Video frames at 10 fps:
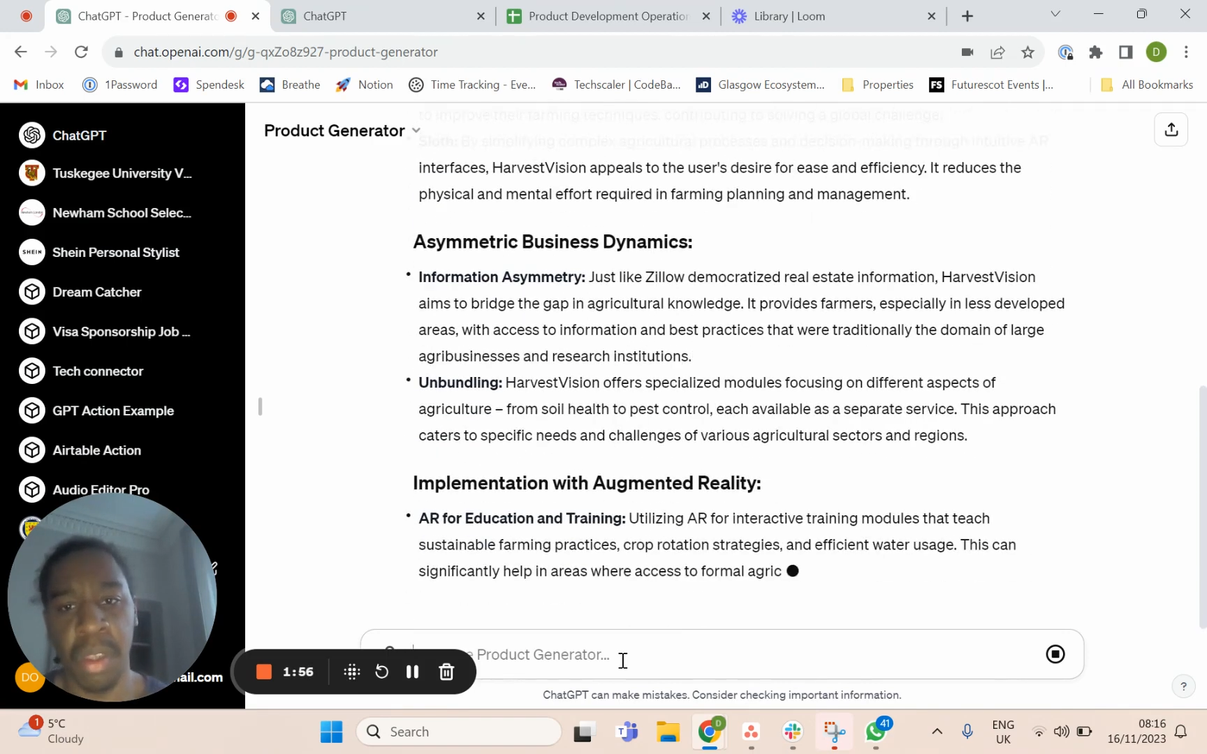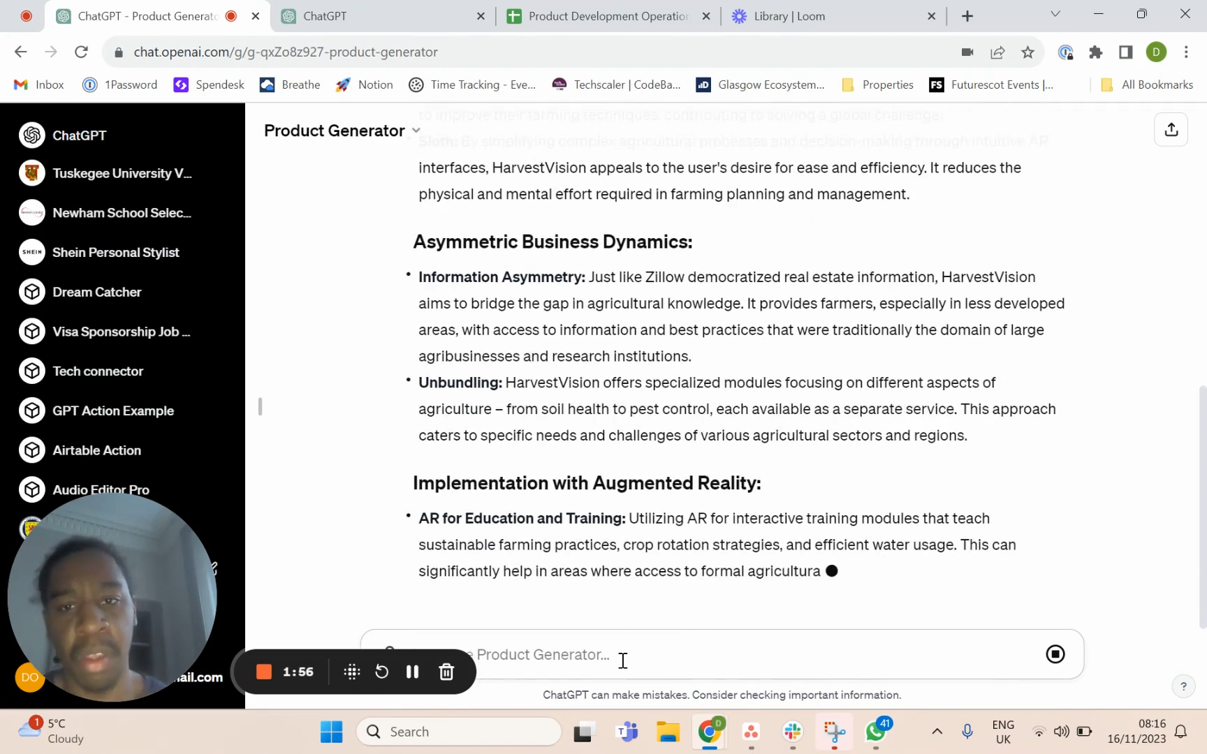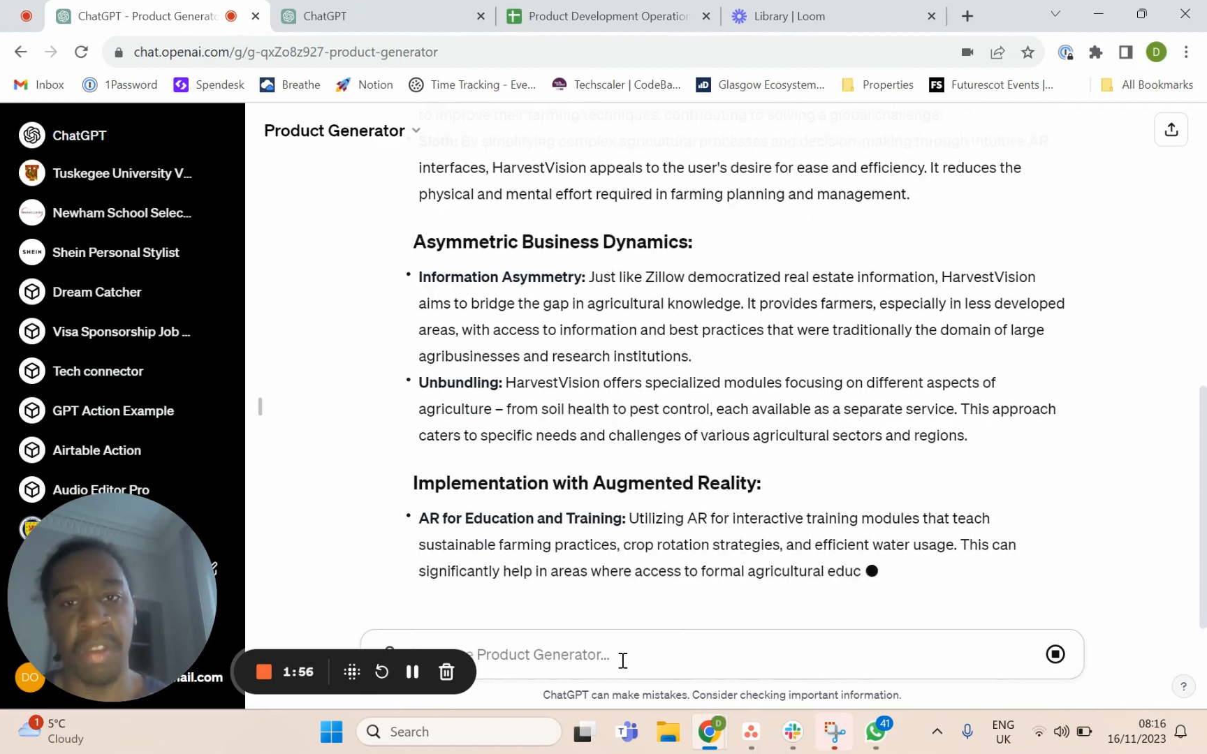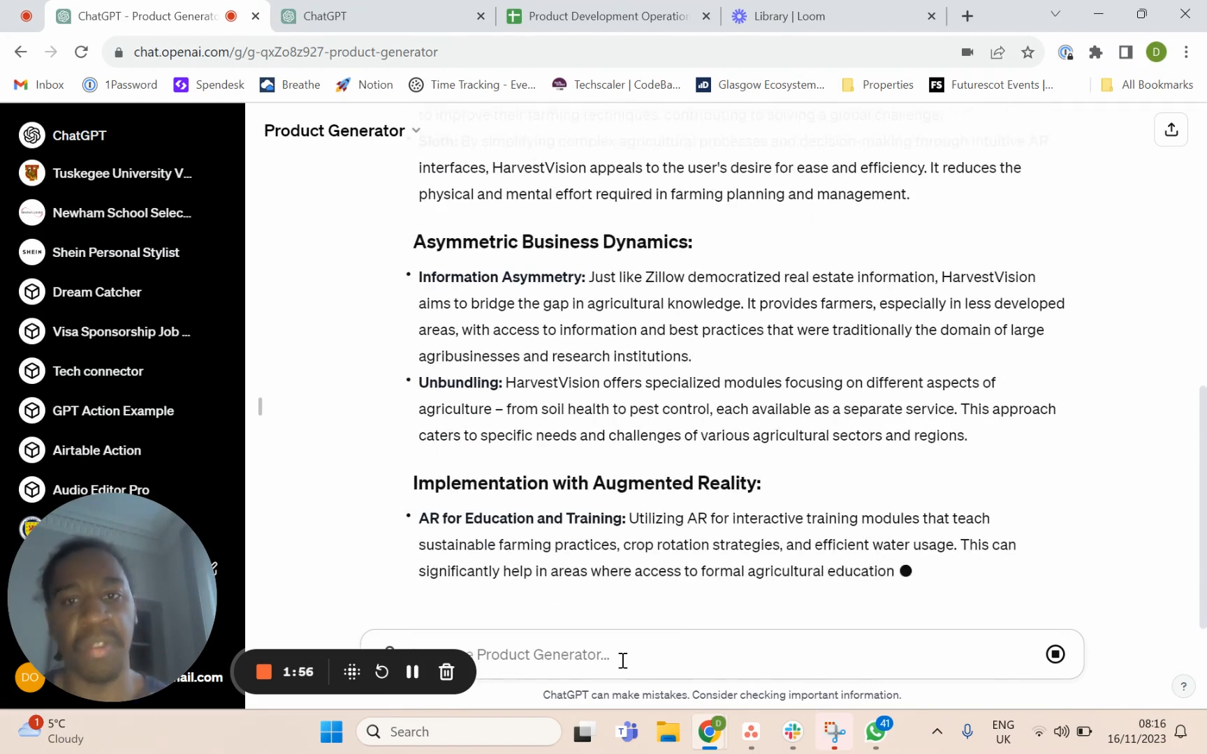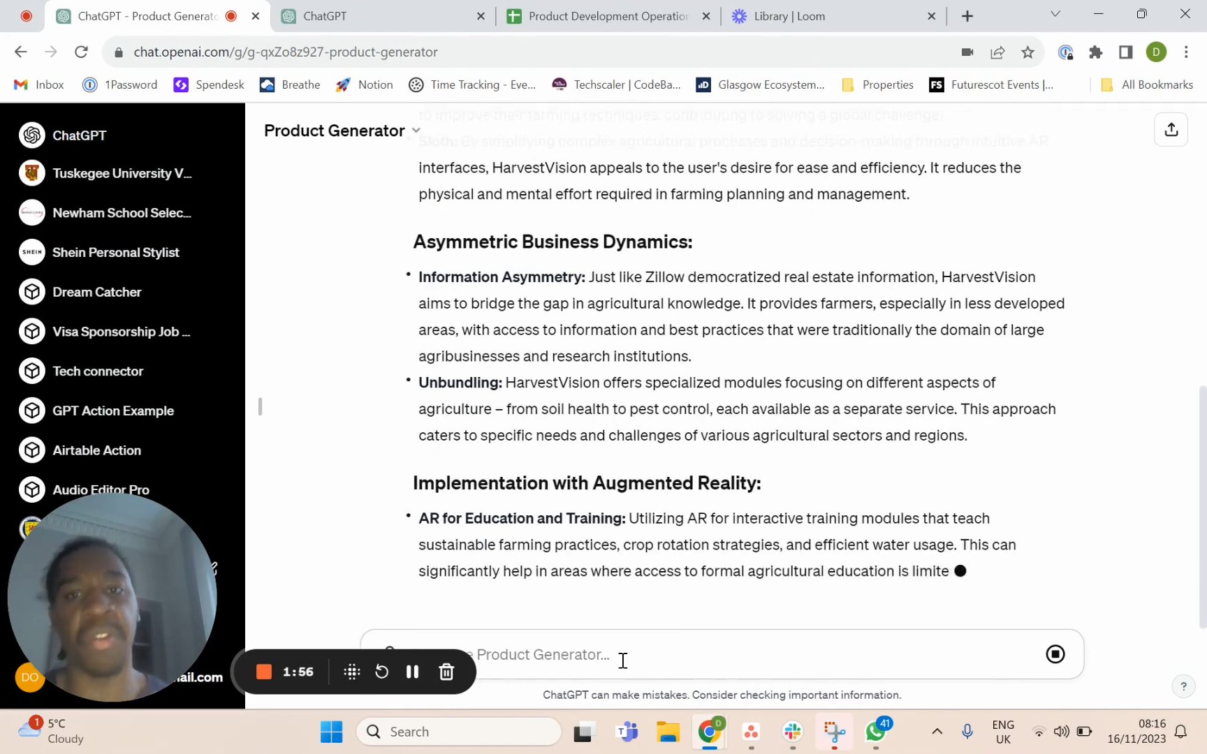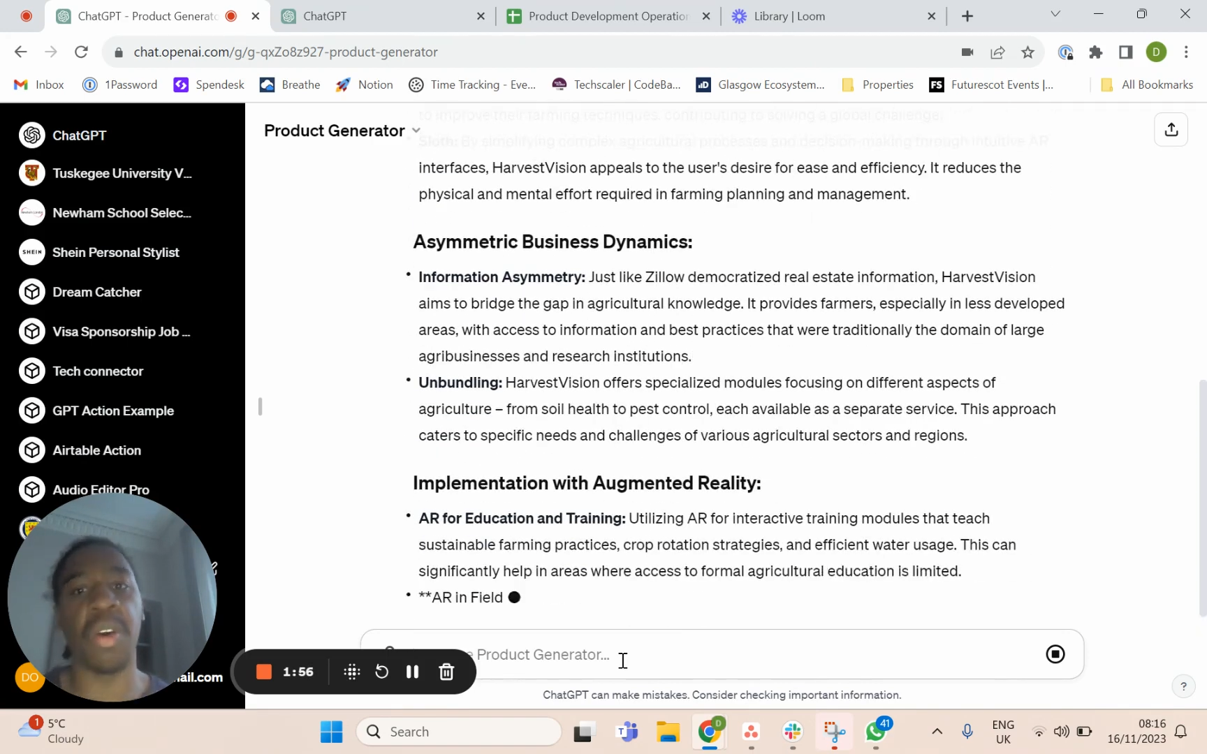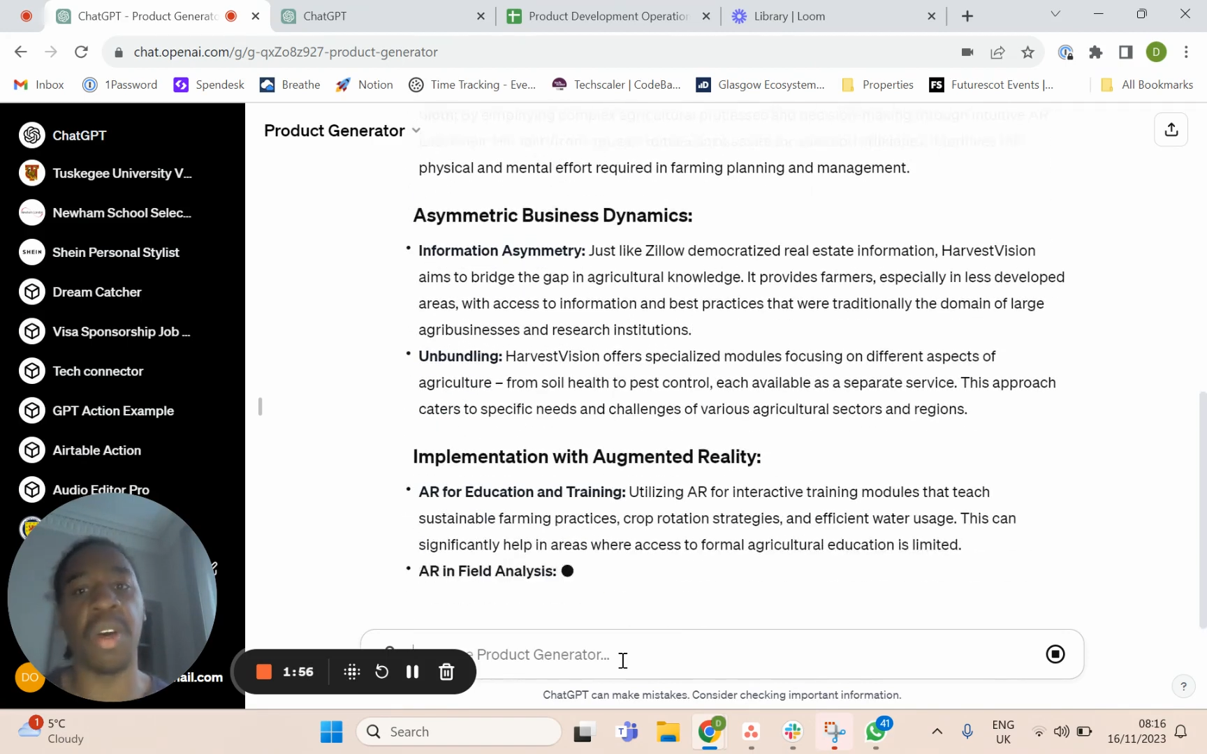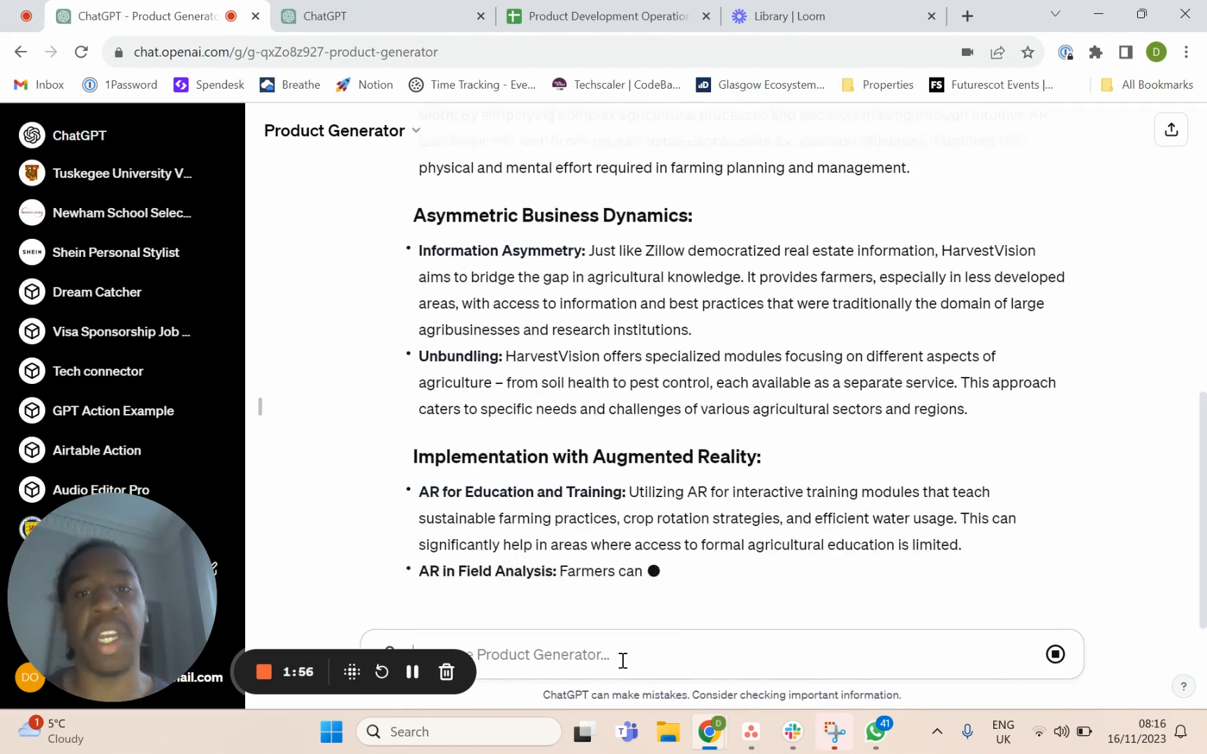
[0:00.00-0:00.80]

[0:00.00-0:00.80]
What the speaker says: for